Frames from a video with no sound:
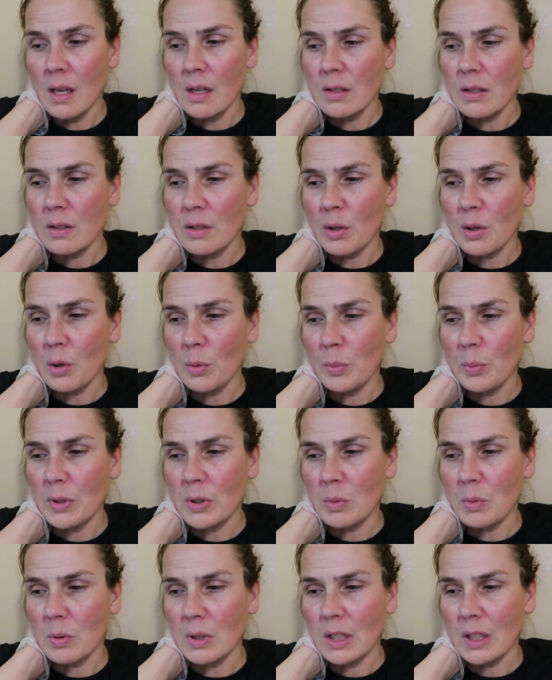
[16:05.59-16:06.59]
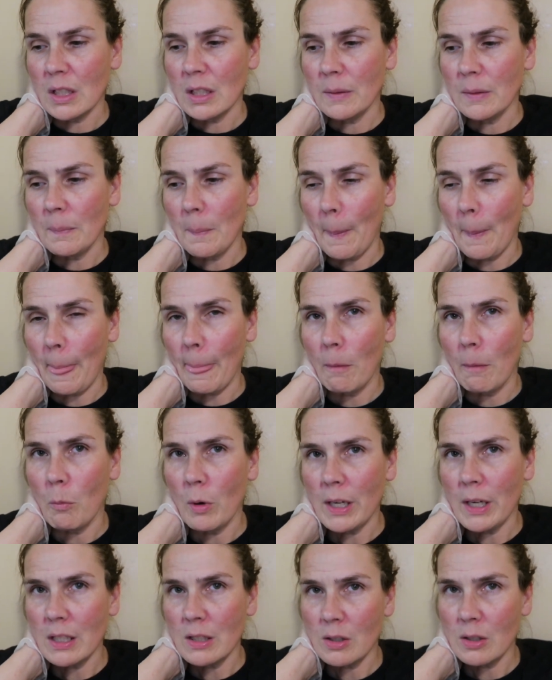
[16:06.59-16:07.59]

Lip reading: So between 1 and